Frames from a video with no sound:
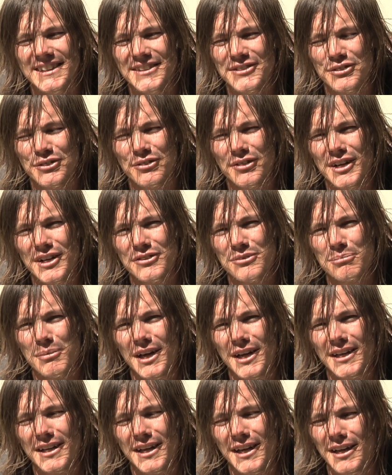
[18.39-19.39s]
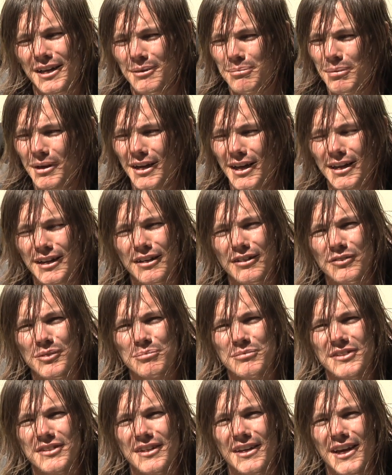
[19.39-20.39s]
He's a crazed maniac, but I love
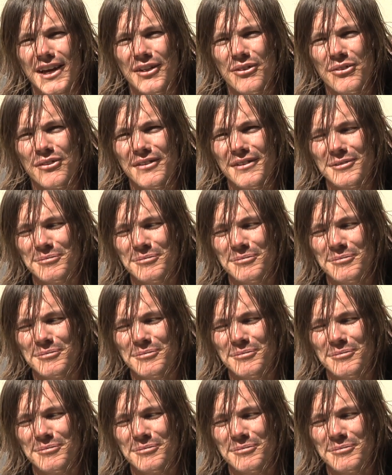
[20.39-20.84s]
him to death.